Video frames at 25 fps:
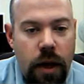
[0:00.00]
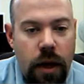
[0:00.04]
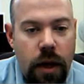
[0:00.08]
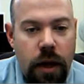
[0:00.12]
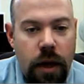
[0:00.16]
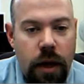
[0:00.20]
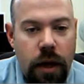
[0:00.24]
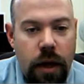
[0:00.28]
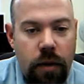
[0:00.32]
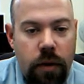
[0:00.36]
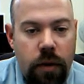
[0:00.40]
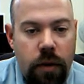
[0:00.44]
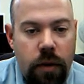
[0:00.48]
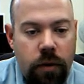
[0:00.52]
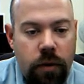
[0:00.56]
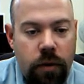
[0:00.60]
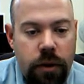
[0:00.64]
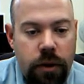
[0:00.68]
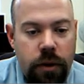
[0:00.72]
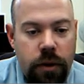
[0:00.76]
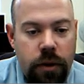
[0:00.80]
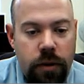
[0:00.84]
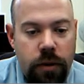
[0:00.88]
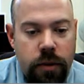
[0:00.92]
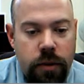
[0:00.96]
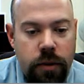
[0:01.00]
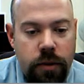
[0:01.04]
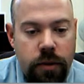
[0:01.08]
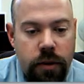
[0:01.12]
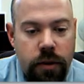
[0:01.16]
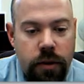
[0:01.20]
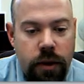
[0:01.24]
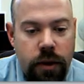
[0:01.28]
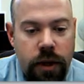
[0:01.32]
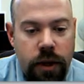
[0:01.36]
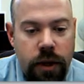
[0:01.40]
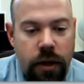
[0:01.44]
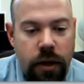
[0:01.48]
And what we'll do is we'll
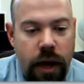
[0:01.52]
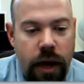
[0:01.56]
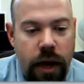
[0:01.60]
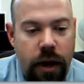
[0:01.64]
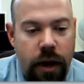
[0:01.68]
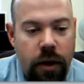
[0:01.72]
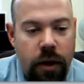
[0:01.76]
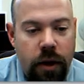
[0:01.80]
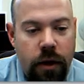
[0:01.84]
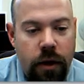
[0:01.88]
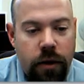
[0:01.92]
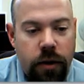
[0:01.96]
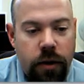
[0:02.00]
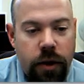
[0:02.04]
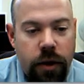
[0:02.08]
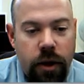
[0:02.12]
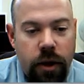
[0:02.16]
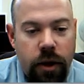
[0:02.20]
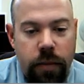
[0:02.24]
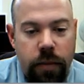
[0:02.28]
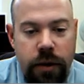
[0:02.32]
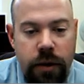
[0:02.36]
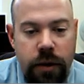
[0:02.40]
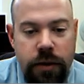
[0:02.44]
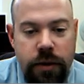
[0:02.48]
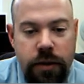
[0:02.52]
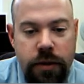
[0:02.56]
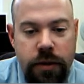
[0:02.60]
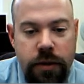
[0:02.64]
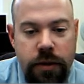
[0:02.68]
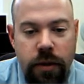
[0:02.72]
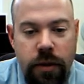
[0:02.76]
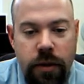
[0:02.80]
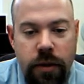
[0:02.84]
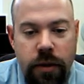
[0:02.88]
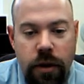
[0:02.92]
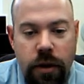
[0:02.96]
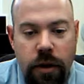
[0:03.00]
click here to add all our
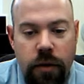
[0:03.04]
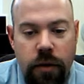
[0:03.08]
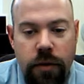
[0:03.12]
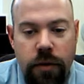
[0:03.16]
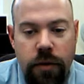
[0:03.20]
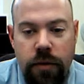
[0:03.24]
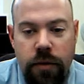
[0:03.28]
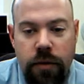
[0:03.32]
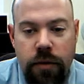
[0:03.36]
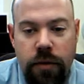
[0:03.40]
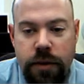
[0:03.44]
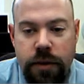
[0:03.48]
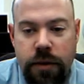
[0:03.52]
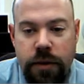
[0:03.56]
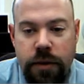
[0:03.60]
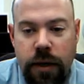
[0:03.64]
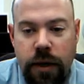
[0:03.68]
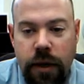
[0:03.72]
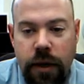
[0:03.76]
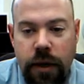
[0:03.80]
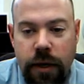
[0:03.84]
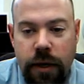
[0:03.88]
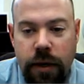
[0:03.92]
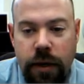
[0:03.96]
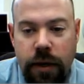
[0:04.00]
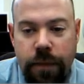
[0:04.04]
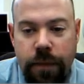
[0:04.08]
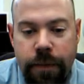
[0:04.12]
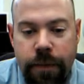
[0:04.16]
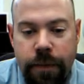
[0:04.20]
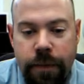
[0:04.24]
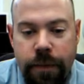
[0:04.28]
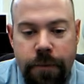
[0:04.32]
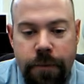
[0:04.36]
companies over there on the side.